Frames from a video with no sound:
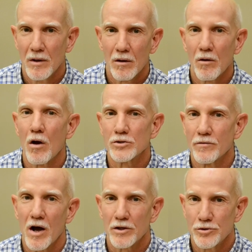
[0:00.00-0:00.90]
loss
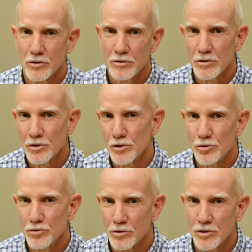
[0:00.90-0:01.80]
of oxygen to the
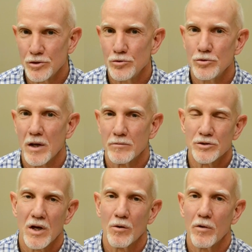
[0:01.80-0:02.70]
tissues and tissue
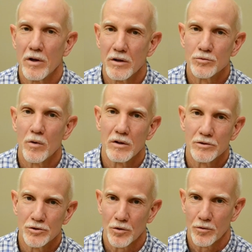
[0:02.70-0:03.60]
damage that way, as
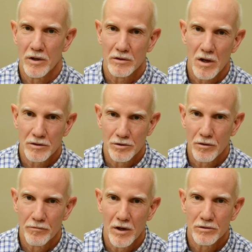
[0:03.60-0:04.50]
well as direct toxic
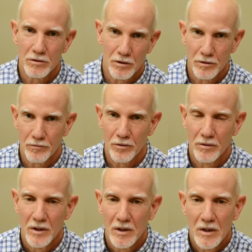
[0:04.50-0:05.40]
effect to the
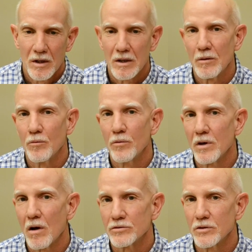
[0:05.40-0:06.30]
liver.
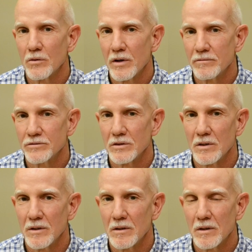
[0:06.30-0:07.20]
We also have
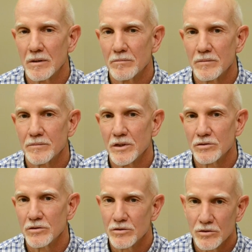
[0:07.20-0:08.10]
seen
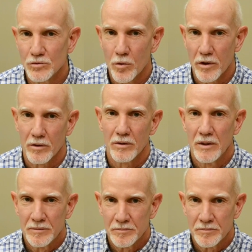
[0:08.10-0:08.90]
instances where